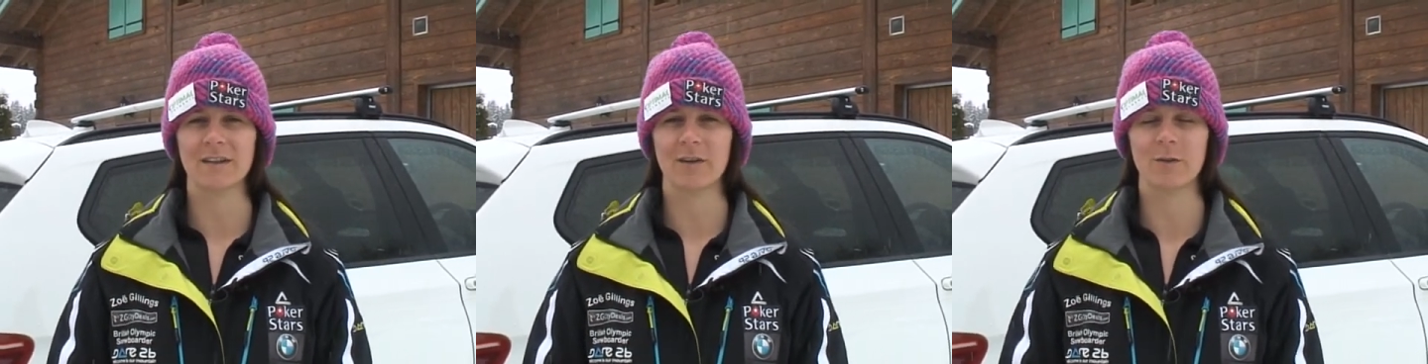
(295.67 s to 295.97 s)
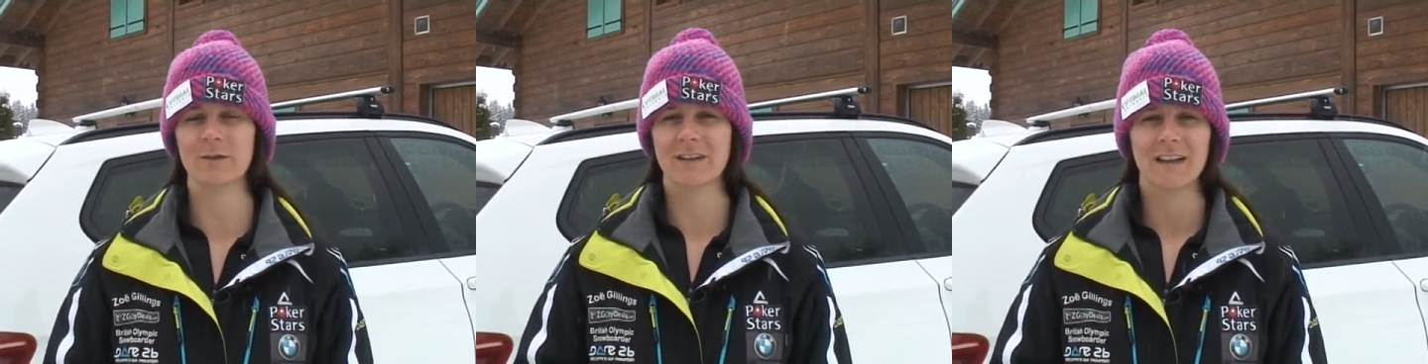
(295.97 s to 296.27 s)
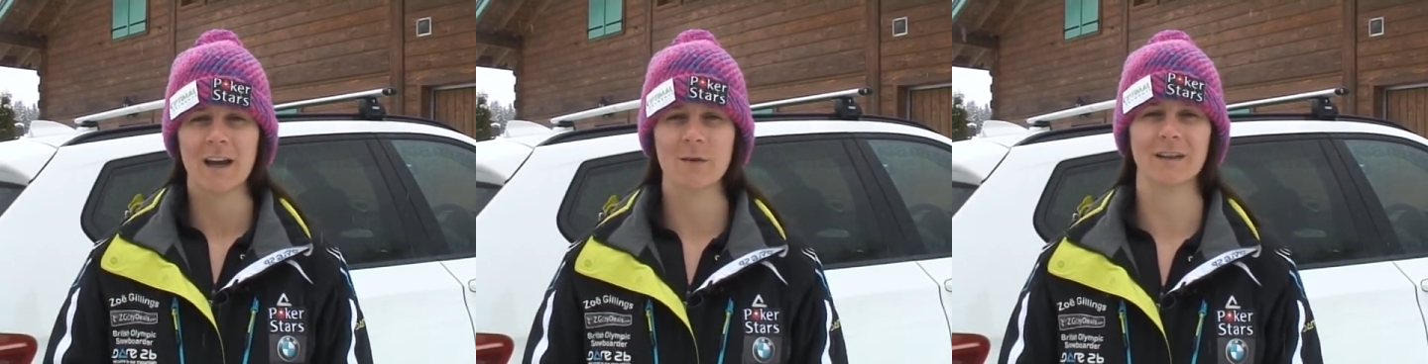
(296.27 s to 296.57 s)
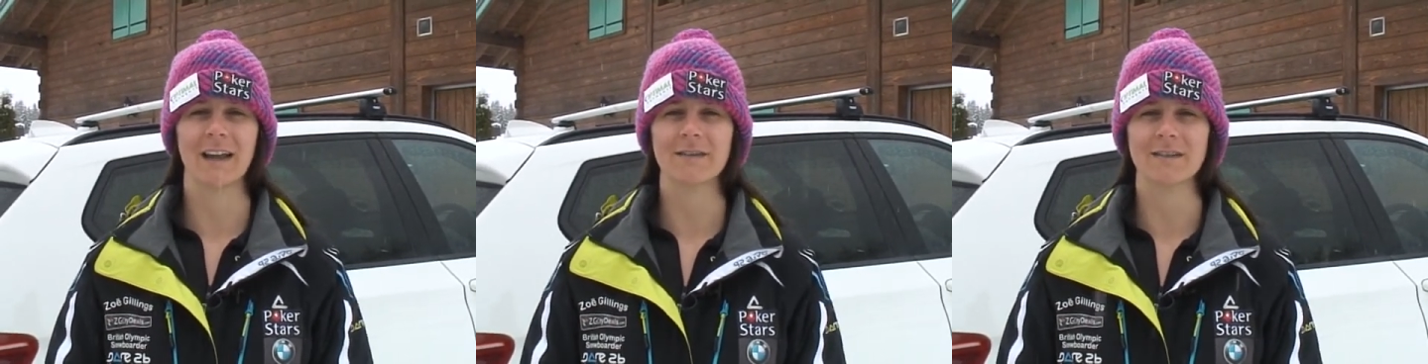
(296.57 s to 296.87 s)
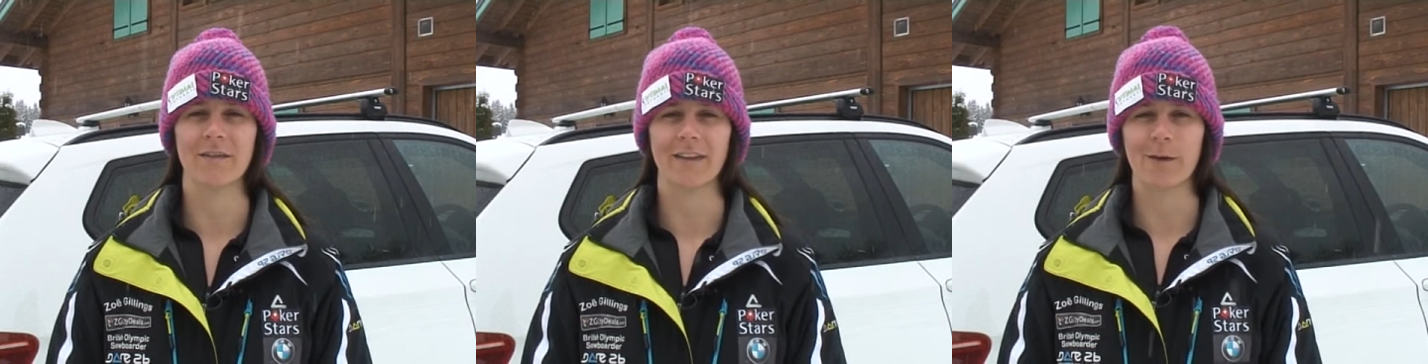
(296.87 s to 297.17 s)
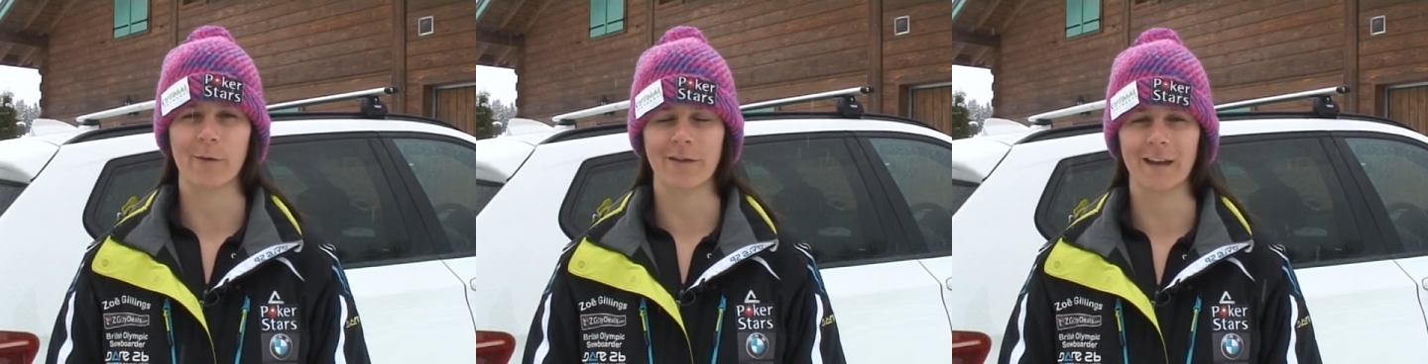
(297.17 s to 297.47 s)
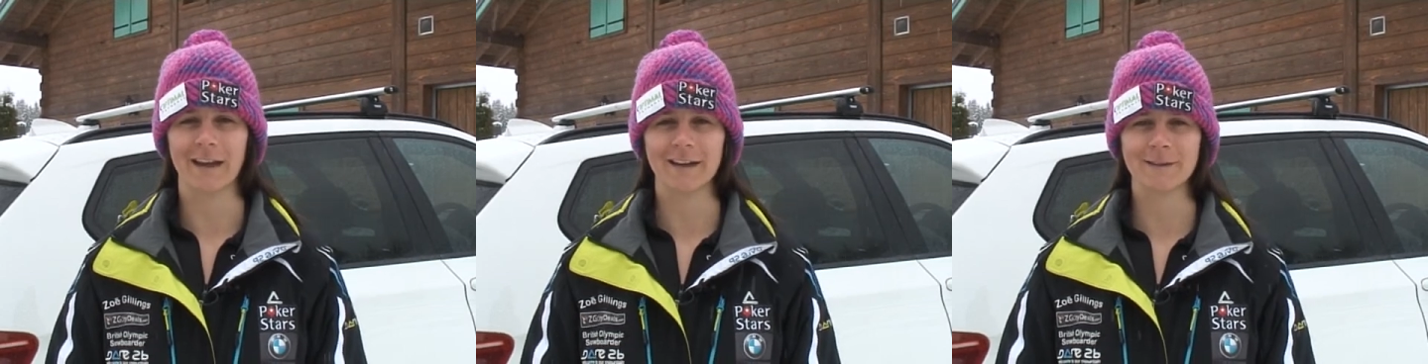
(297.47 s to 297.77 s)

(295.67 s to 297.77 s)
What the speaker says: So it was a lifesaver, that one really.